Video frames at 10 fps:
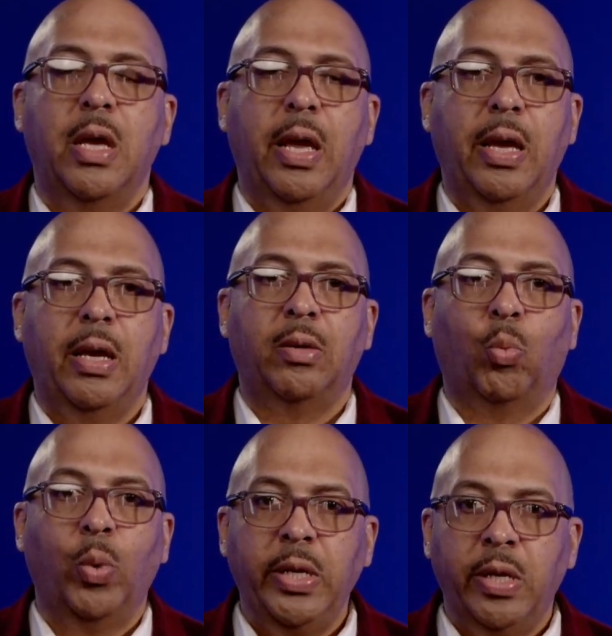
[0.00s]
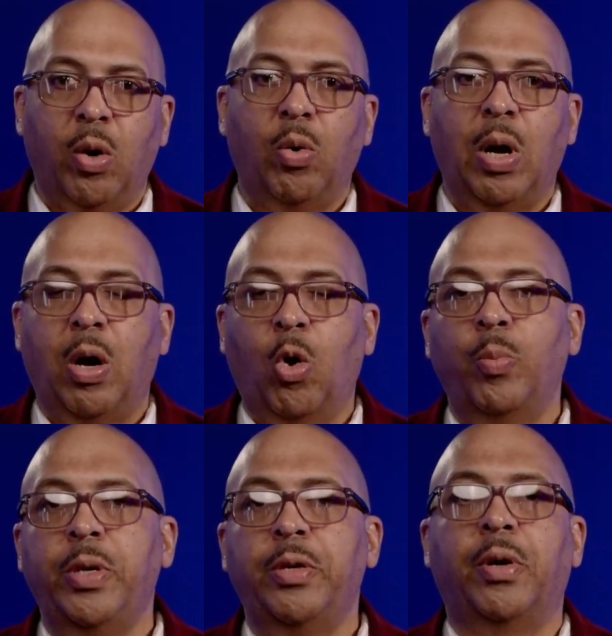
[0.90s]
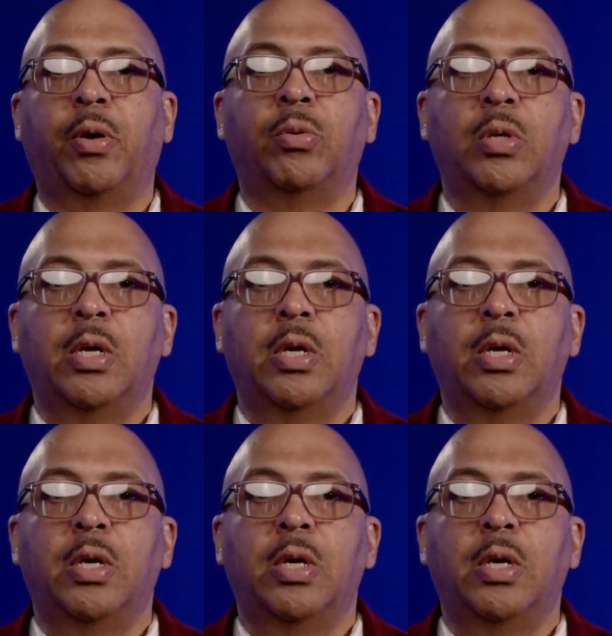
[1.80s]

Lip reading: And we know, I hope you know,